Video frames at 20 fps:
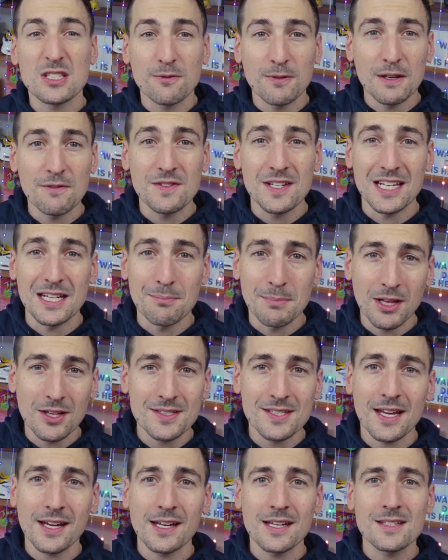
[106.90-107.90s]
15
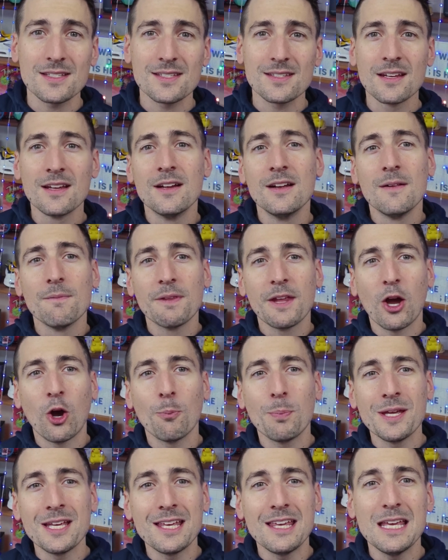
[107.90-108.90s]
milliseconds,
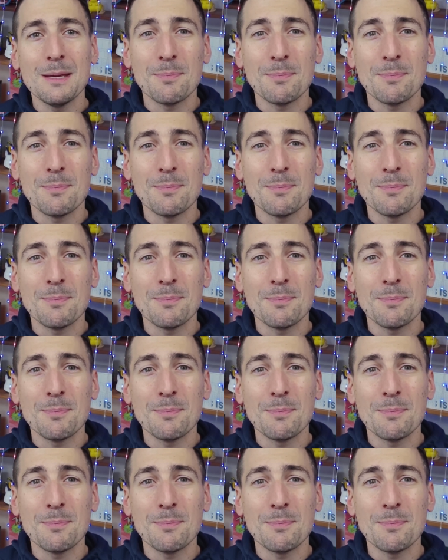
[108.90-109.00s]
helping keep